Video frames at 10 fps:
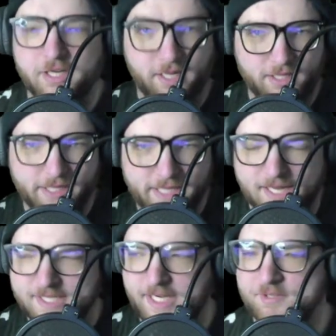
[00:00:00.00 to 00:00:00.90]
Like I
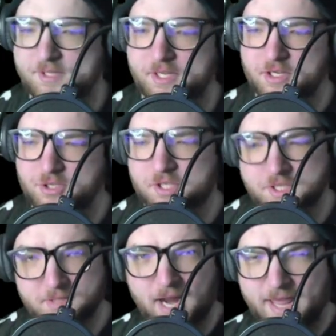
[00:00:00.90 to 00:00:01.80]
said, he's in Young Justice.
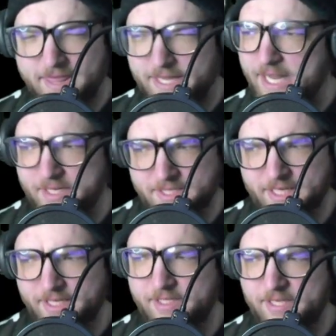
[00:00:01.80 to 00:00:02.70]
And I think he had a
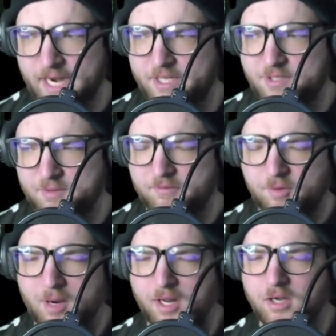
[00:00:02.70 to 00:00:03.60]
Teen Titans run for a
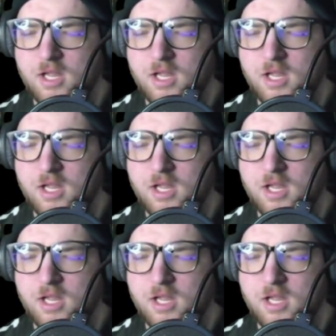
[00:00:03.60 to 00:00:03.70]
while.